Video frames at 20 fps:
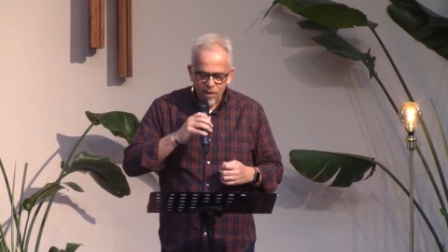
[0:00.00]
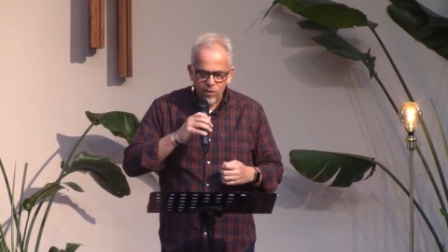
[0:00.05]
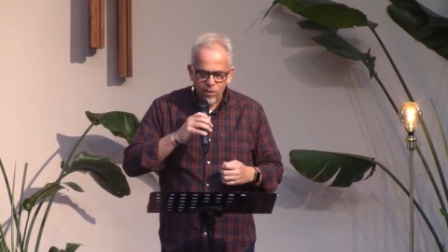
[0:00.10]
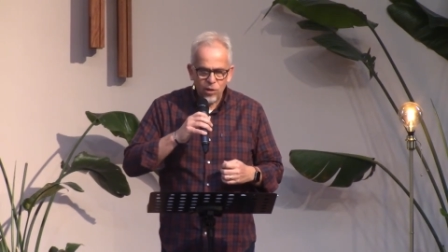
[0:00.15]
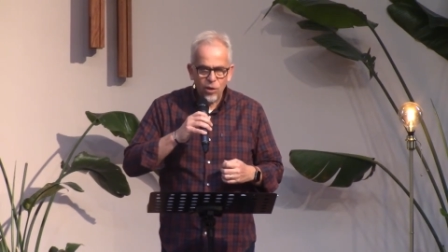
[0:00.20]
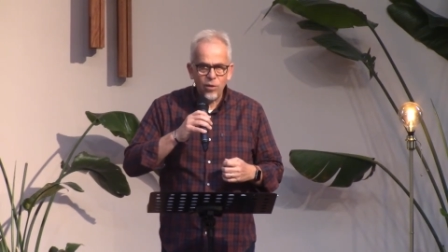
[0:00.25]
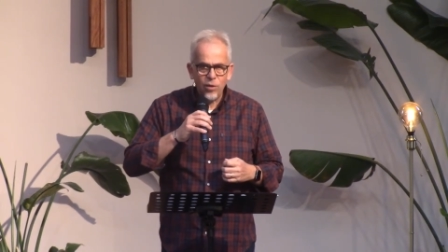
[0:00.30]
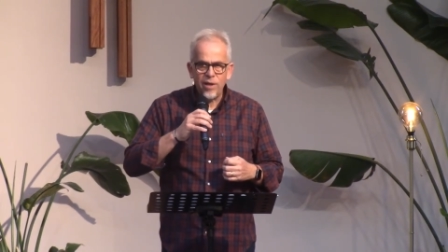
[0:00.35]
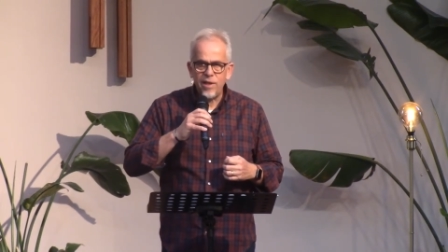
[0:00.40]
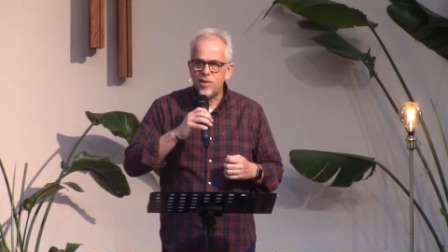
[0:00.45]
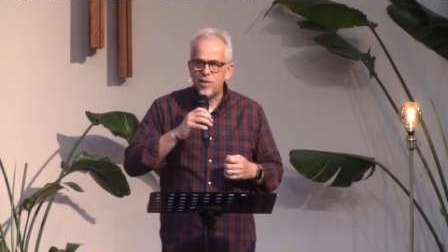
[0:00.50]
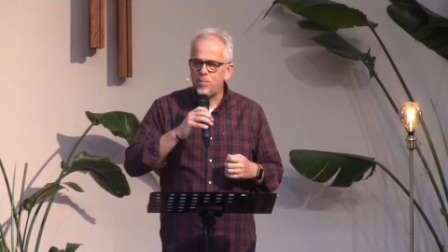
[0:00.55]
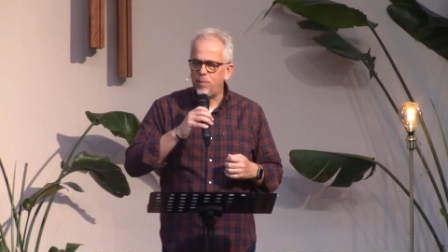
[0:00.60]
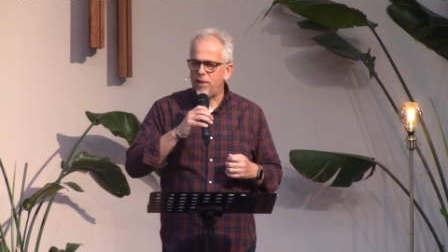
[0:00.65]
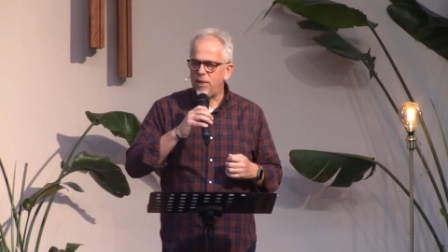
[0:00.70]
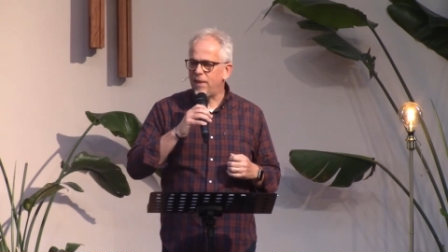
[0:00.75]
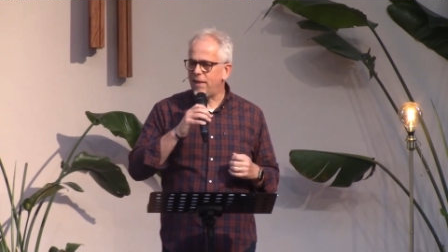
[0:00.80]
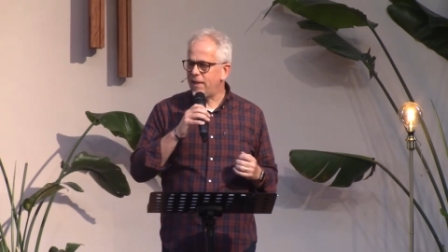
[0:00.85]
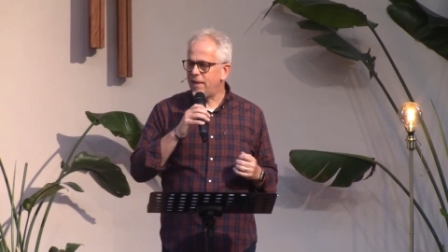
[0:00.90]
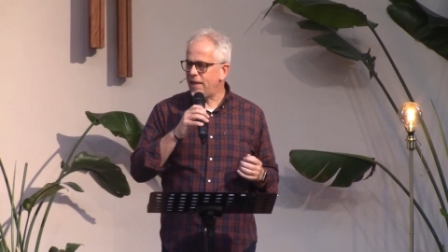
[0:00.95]
No, let's
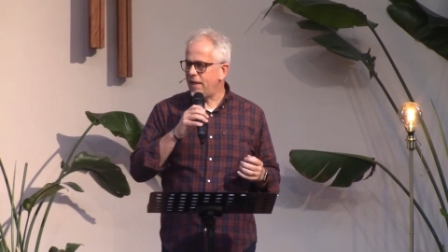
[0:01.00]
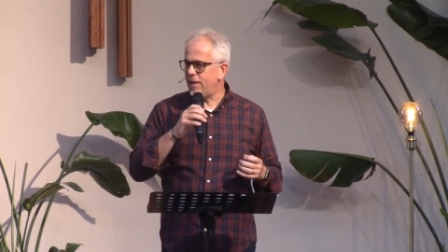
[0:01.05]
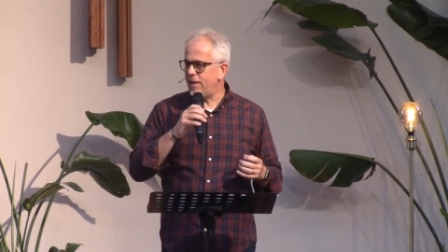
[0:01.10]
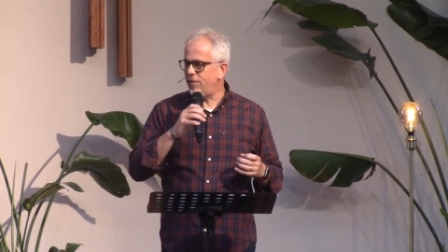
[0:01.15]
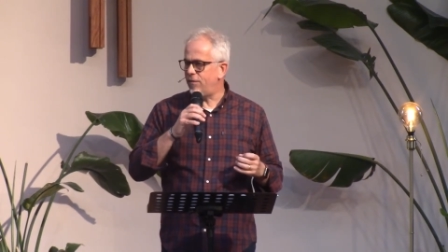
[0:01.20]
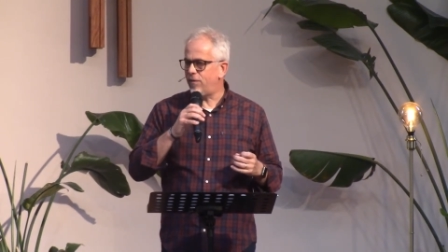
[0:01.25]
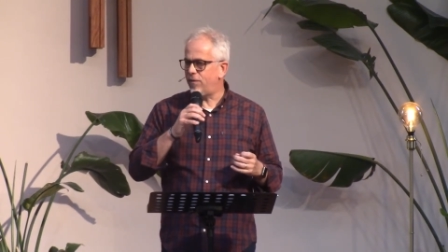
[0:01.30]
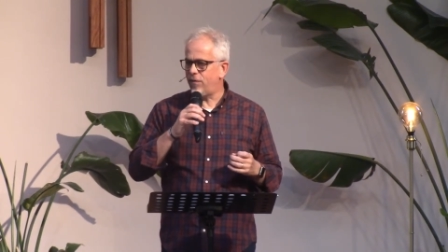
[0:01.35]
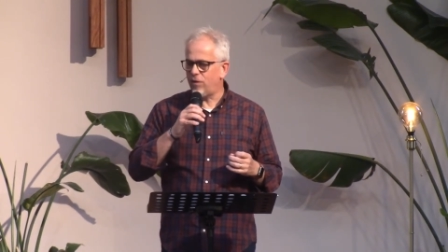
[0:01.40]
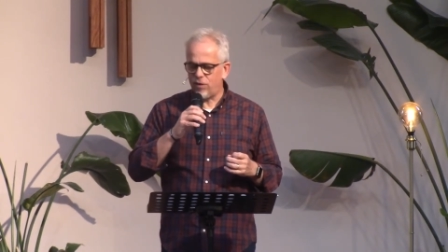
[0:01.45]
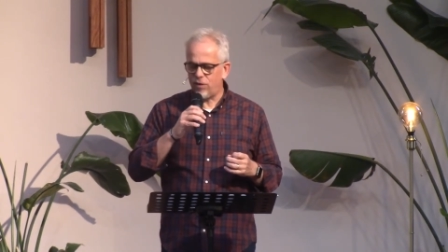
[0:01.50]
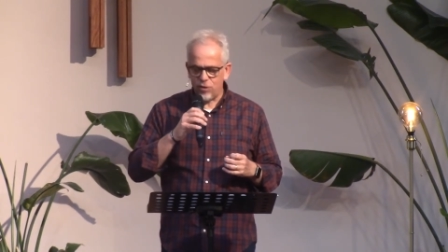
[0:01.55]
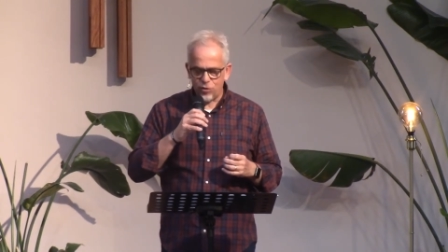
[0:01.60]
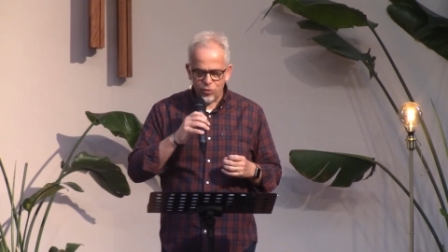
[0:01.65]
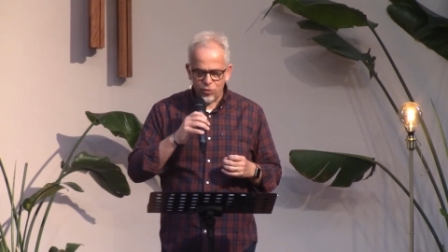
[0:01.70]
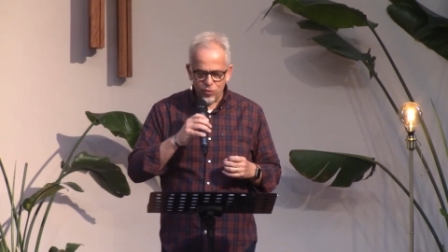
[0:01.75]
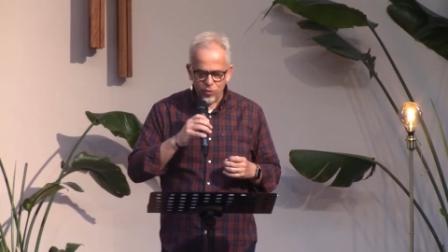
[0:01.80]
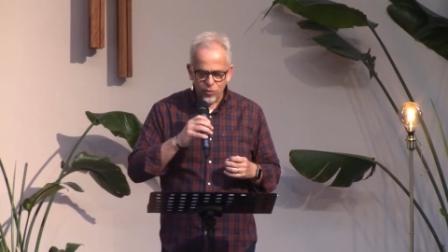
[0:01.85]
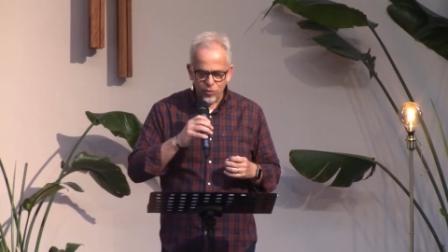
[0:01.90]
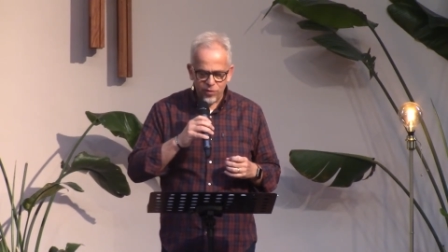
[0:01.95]
believe the
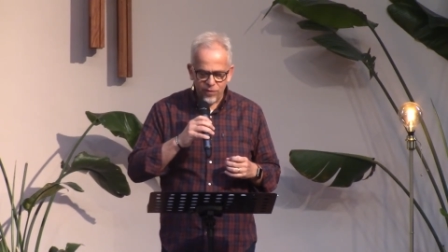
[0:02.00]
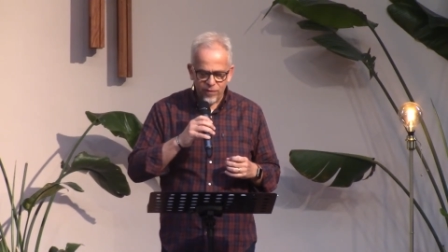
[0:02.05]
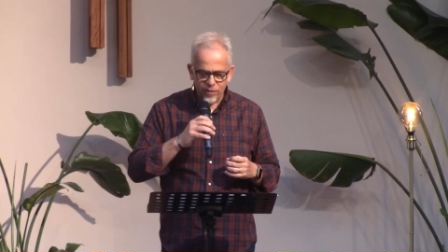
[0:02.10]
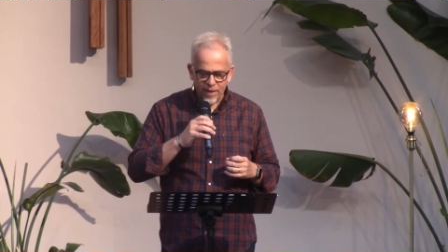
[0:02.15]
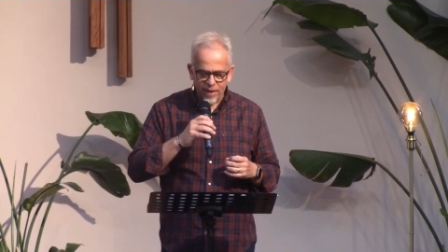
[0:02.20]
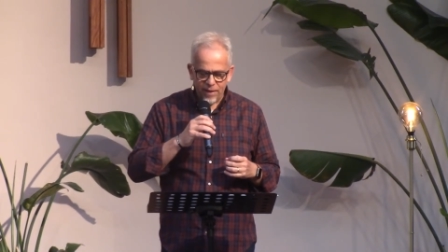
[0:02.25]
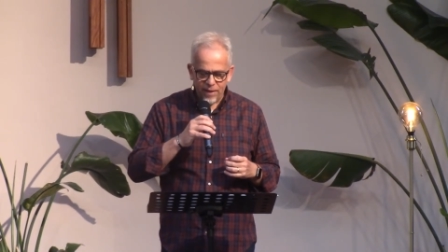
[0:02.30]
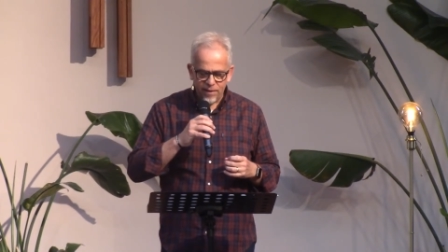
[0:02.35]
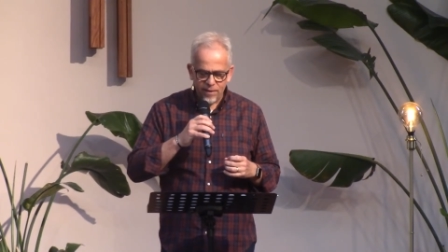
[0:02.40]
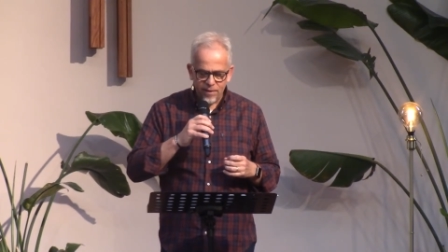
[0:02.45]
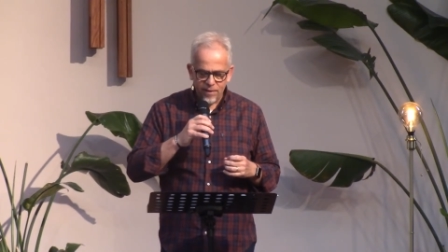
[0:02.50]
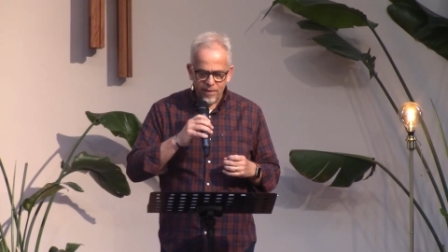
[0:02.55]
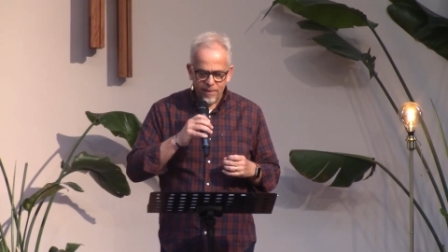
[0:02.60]
truth of that.